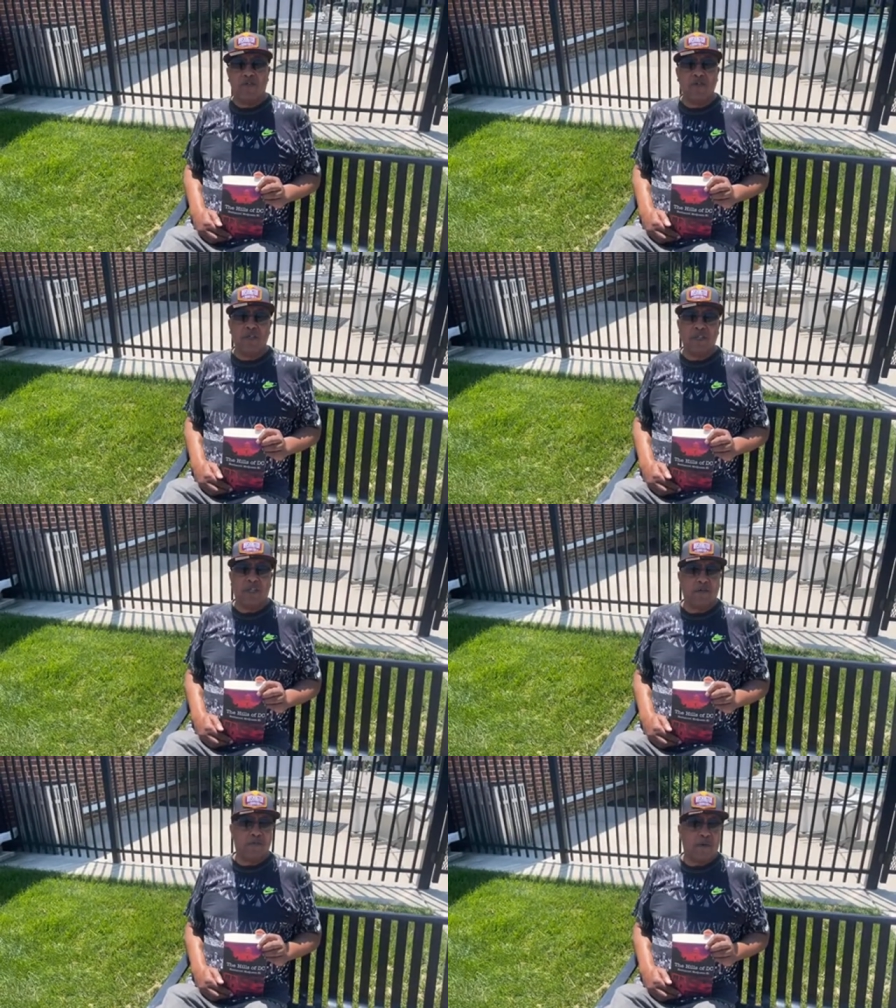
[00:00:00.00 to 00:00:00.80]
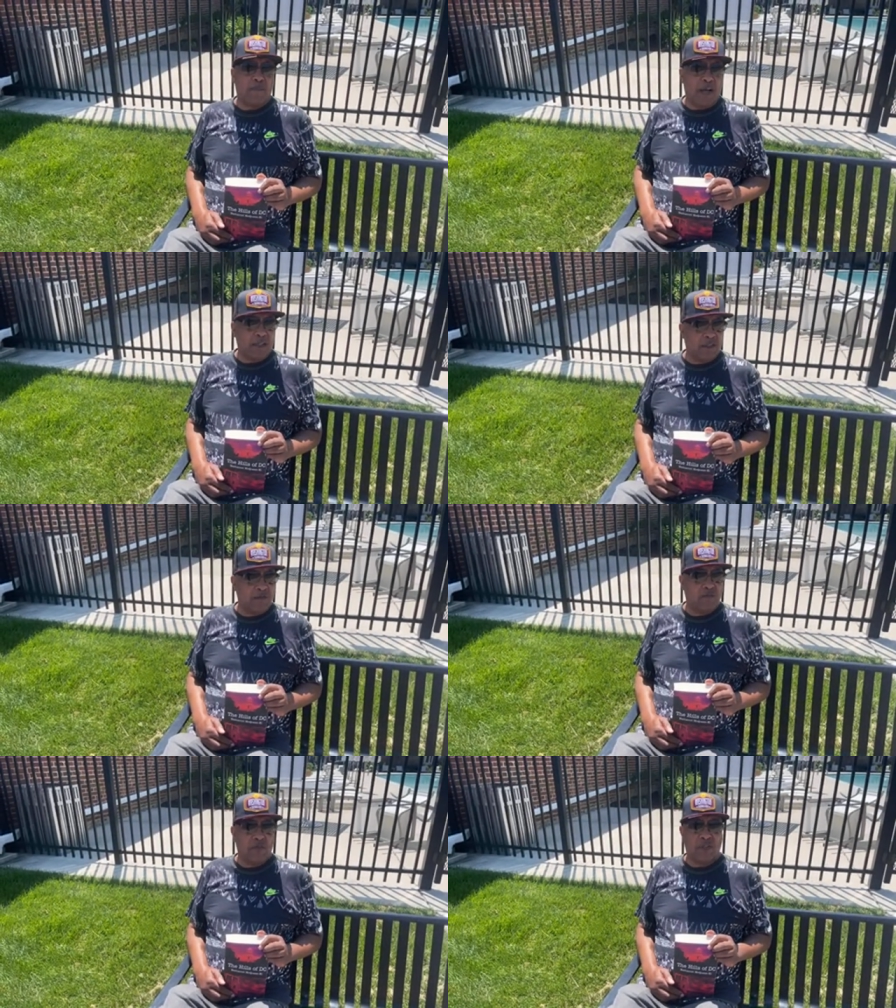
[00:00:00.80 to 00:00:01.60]
You didn't get none of my
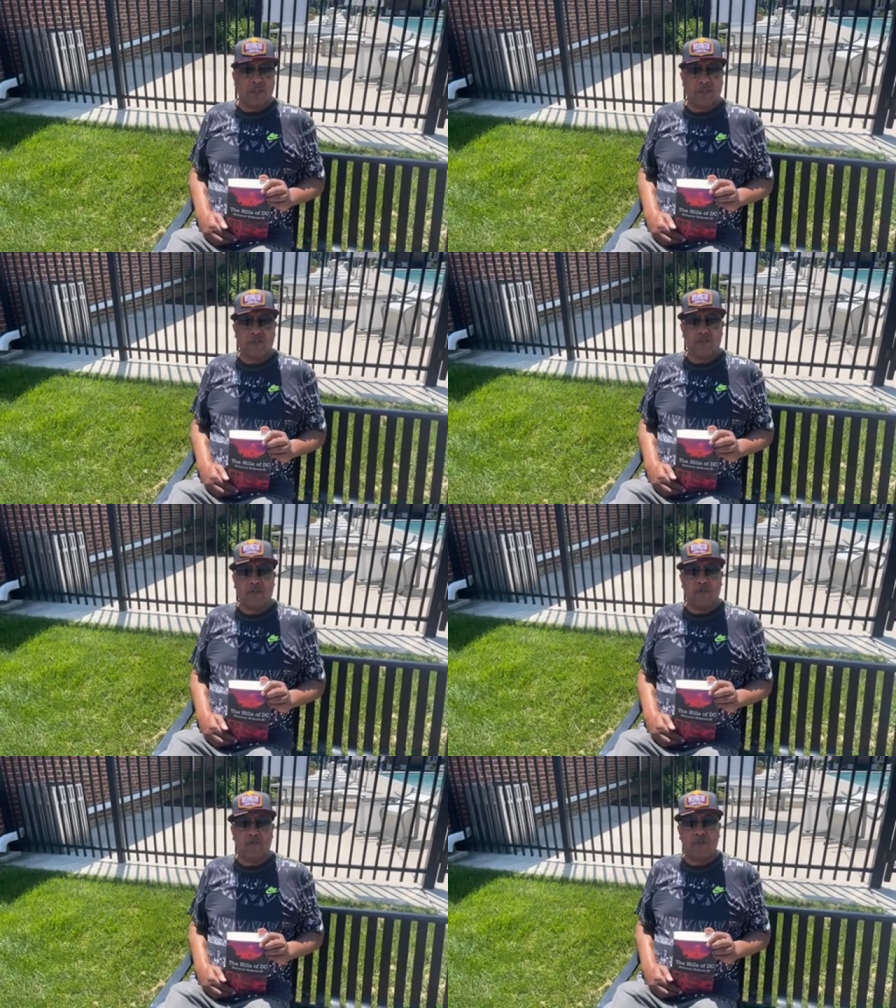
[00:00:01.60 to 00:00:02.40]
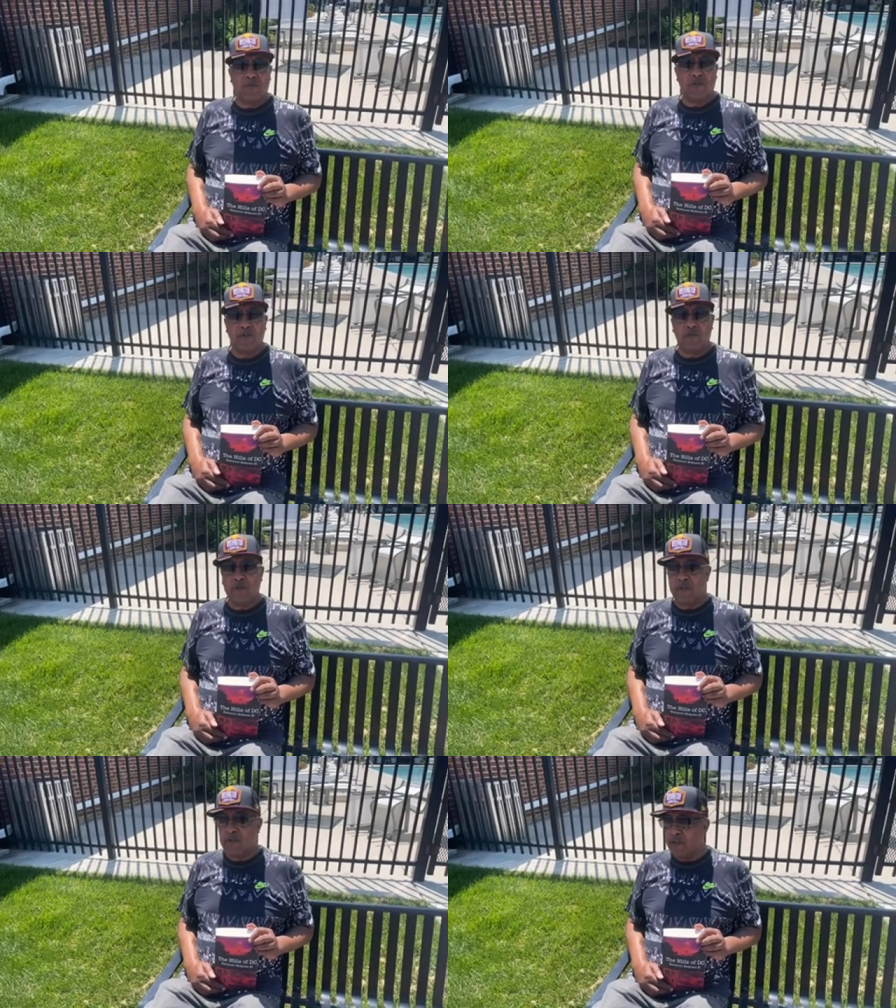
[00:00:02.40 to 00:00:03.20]
positive ones. You know,
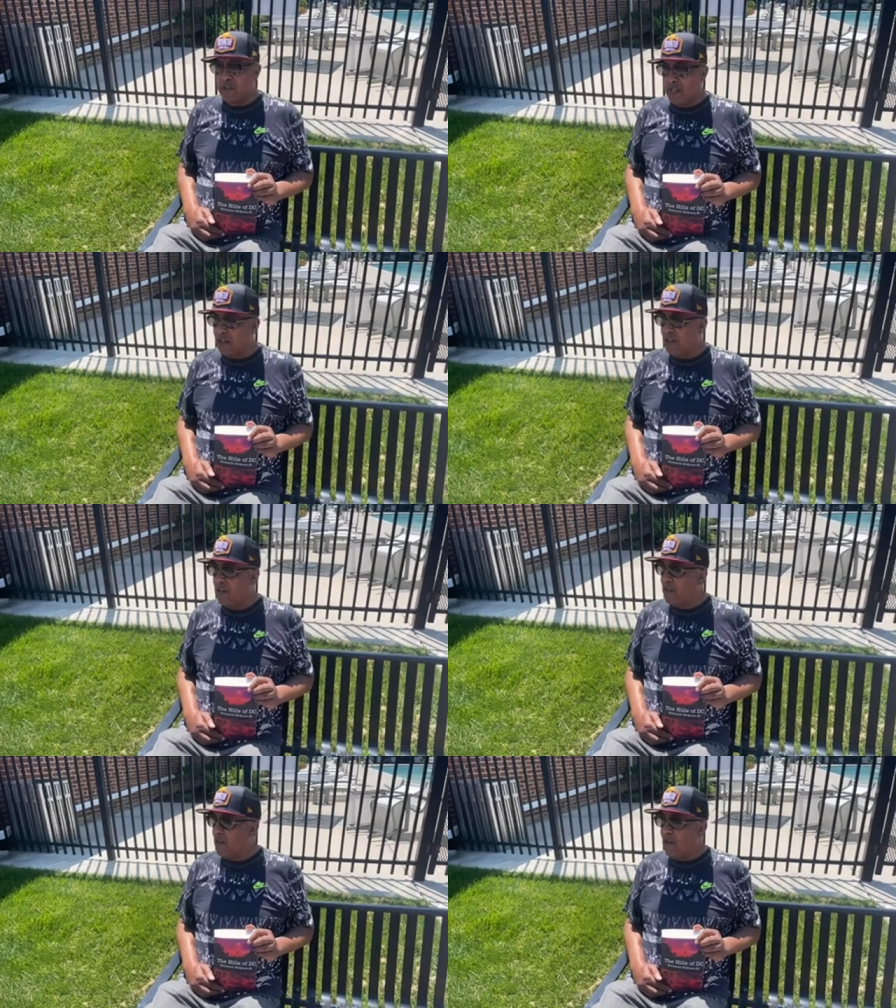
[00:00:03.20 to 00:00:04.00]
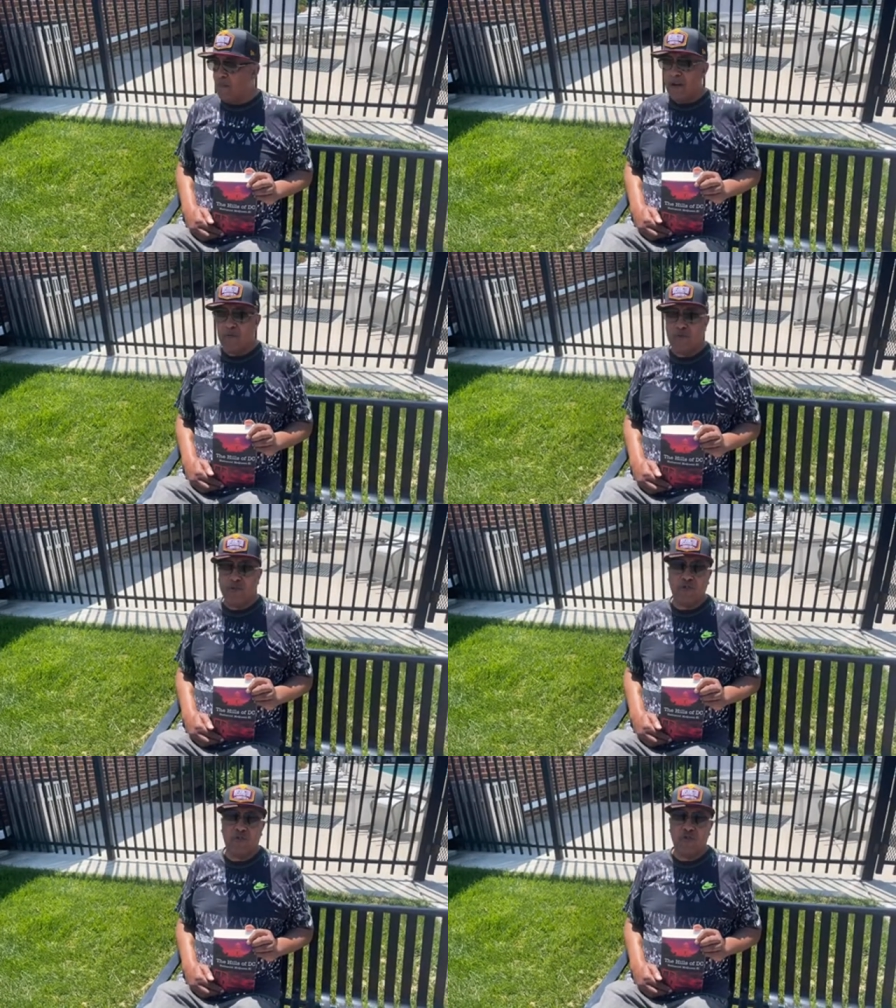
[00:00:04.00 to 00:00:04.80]
you think about
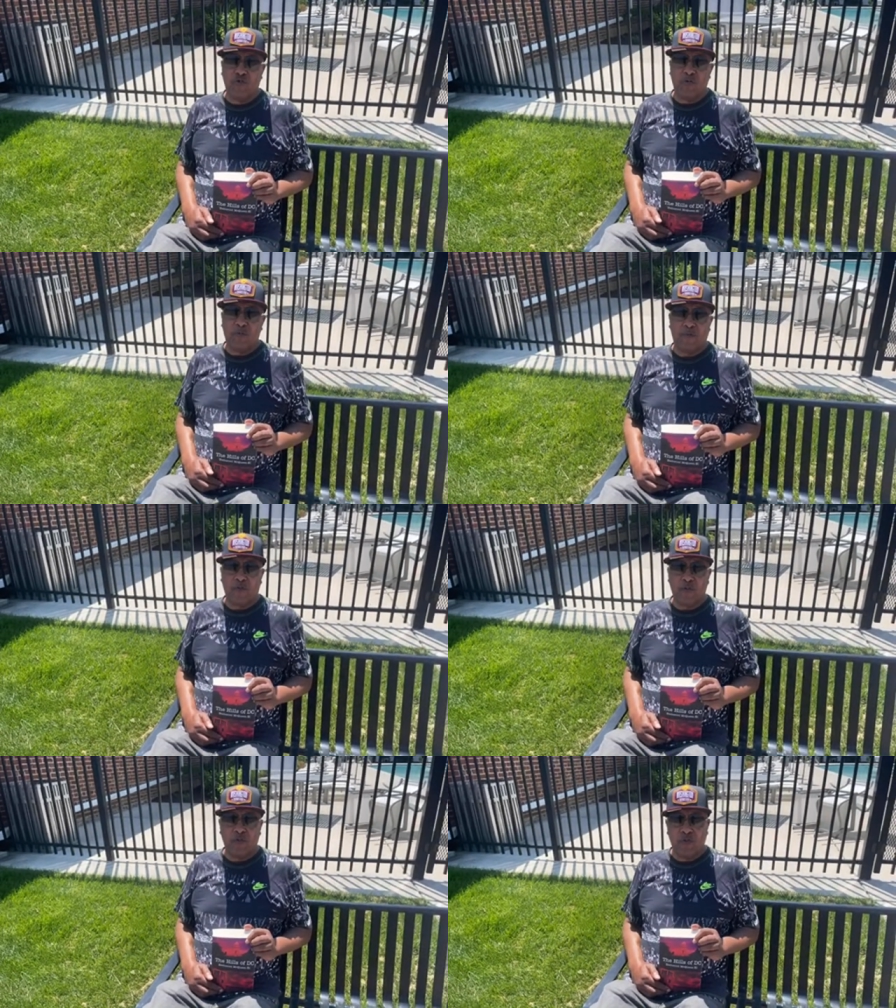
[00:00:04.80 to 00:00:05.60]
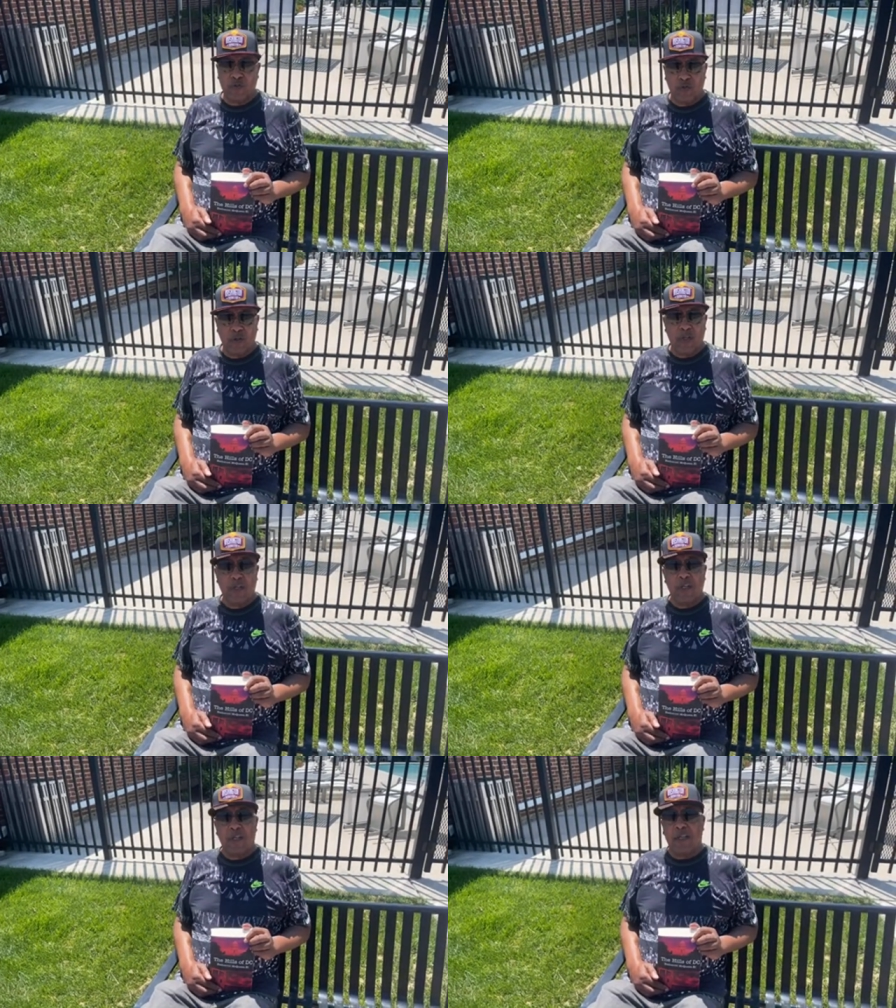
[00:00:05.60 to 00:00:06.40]
what you're doing before you do it
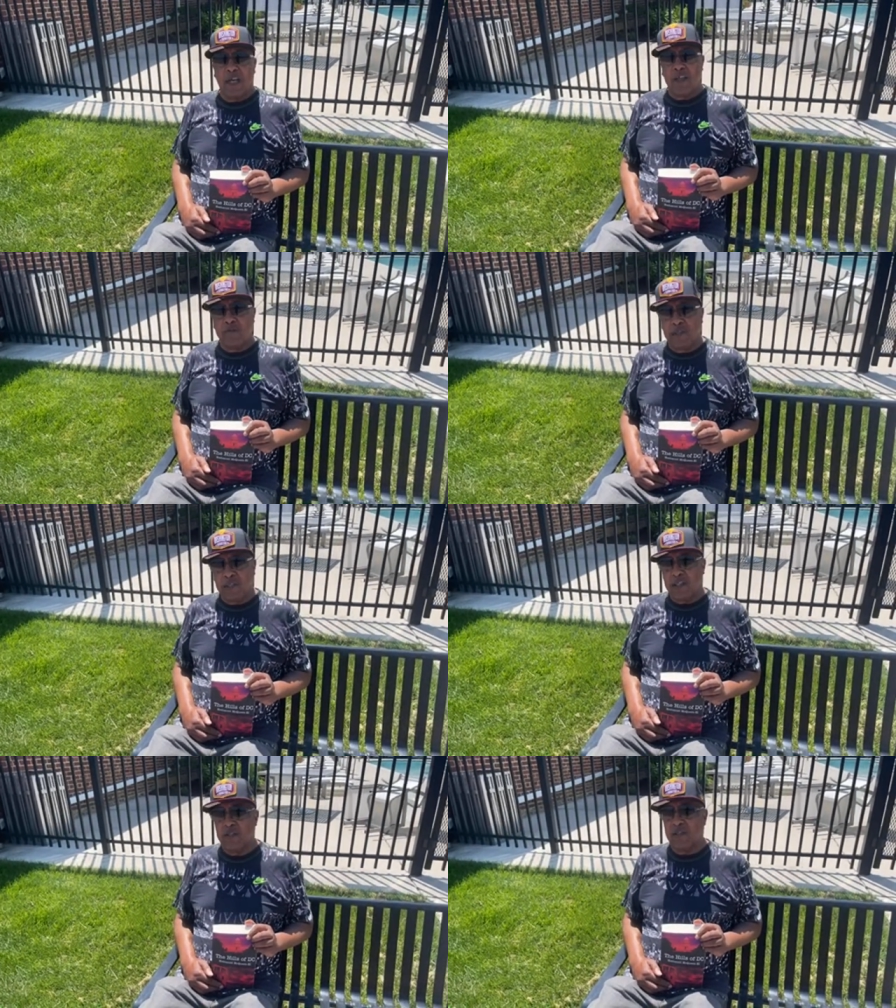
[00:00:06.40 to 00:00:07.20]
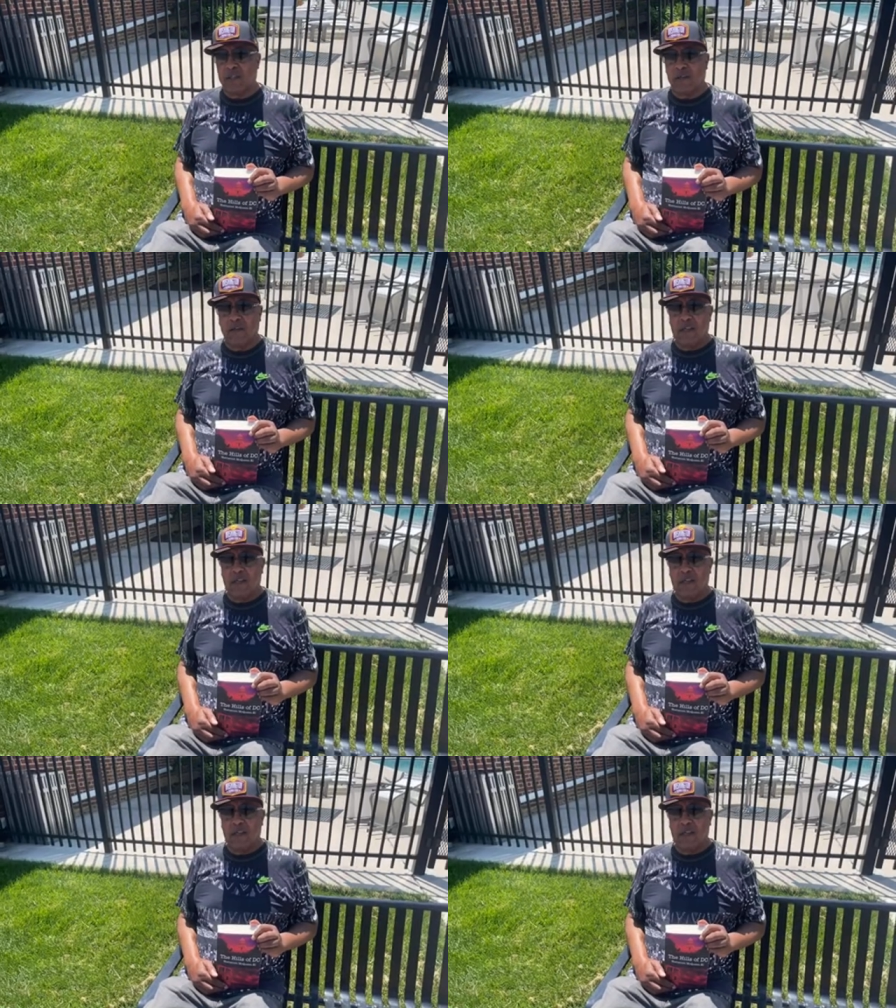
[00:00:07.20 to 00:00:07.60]
and how you protect yourself.